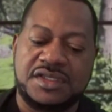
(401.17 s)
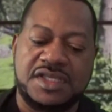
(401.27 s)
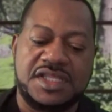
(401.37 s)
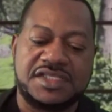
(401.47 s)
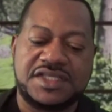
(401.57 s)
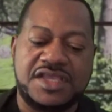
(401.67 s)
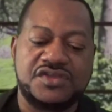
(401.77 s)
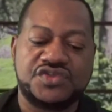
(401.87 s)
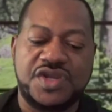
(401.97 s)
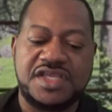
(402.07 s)
And that's how
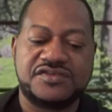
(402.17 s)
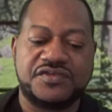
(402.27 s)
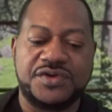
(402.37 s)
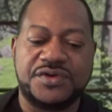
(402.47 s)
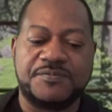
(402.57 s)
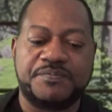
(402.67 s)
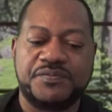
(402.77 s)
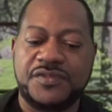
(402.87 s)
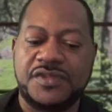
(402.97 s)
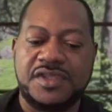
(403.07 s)
you transfer.
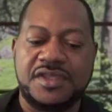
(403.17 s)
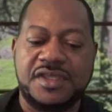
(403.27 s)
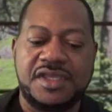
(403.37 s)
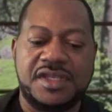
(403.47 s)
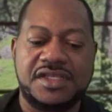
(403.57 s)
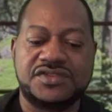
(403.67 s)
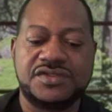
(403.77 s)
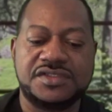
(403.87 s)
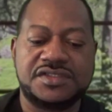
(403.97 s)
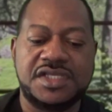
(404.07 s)
And as you
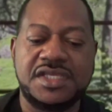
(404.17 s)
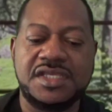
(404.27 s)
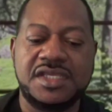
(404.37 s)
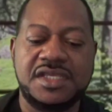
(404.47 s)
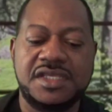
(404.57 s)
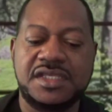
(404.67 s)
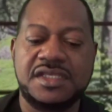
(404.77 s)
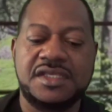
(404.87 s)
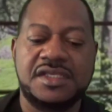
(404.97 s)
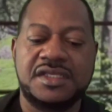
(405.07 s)
can see,
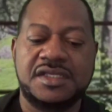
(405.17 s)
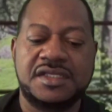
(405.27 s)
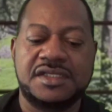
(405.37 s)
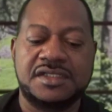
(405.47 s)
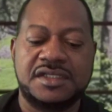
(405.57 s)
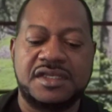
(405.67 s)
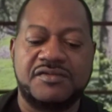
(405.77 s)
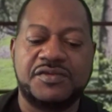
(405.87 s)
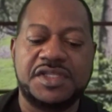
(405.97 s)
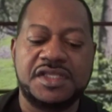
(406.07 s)

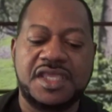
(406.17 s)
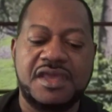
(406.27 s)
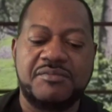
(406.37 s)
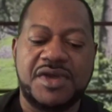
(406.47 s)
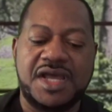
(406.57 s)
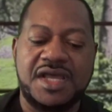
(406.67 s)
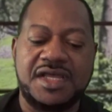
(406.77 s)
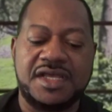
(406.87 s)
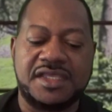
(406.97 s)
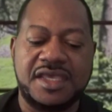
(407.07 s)
if we look at my
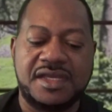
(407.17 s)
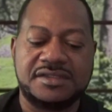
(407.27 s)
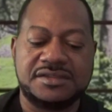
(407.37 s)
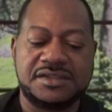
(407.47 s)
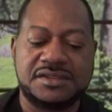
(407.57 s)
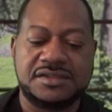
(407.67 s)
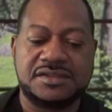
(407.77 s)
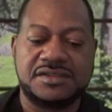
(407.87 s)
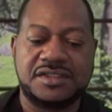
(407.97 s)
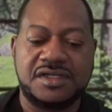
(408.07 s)
account,
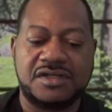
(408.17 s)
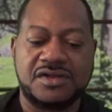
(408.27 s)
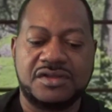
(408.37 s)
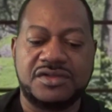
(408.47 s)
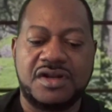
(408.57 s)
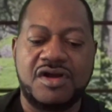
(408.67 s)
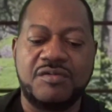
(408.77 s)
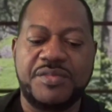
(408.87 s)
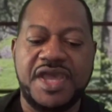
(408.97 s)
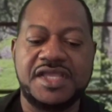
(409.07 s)
go to the
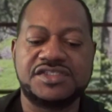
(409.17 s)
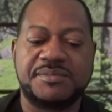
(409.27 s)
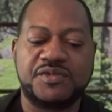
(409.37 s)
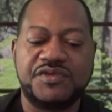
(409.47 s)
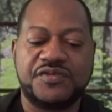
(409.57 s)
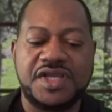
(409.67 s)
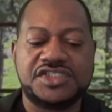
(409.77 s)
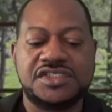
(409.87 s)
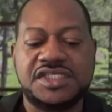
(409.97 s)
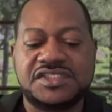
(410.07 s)
home page, I'm going to
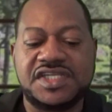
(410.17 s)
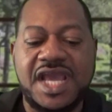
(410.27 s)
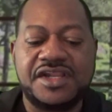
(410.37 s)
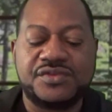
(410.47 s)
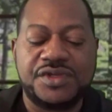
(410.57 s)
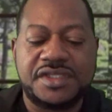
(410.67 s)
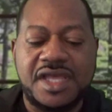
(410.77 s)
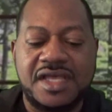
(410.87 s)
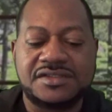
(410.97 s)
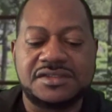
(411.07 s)
refresh it. It's ninety-three
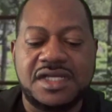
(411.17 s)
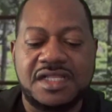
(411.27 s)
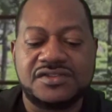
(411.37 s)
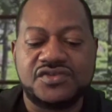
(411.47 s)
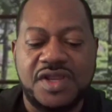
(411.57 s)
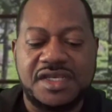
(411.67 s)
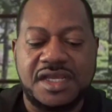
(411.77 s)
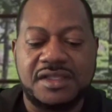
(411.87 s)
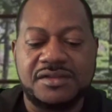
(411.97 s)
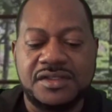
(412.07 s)
thousand dollars right
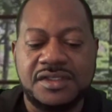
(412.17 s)
now.